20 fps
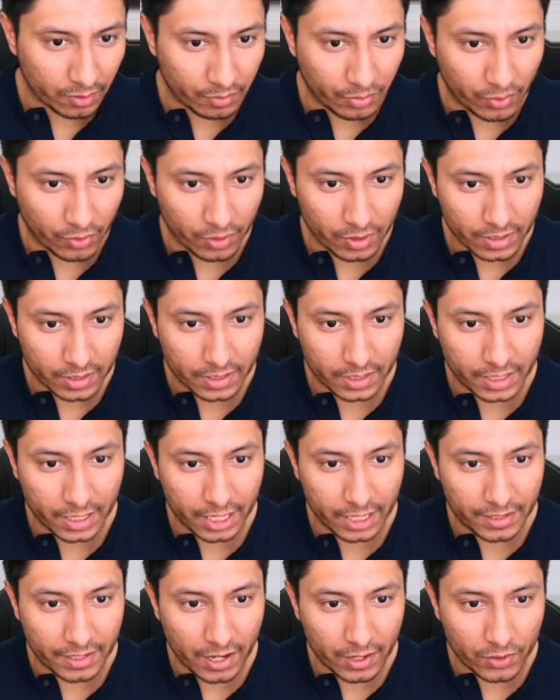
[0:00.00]
report,
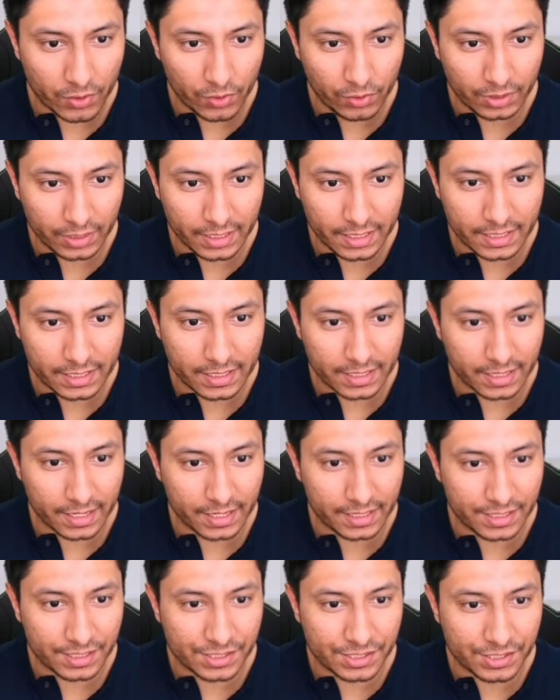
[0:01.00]
not only did
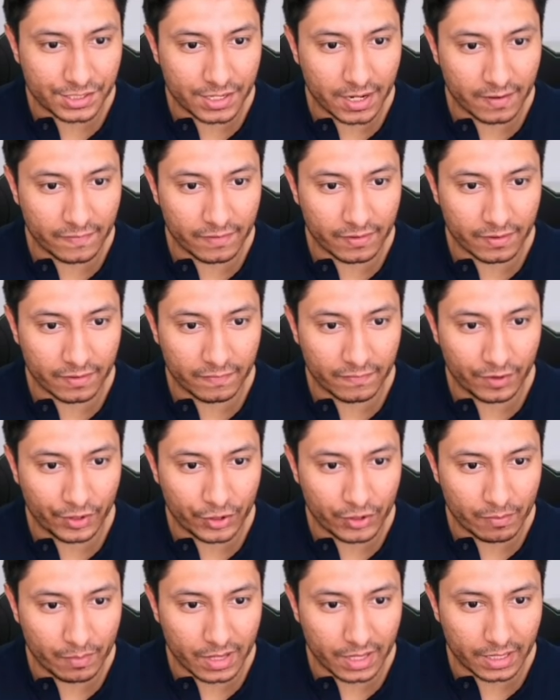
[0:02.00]
it discover
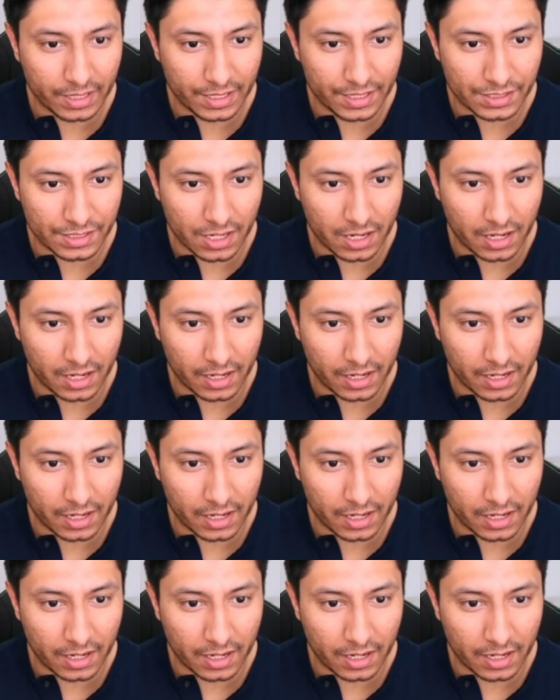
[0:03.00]
vulnerabilities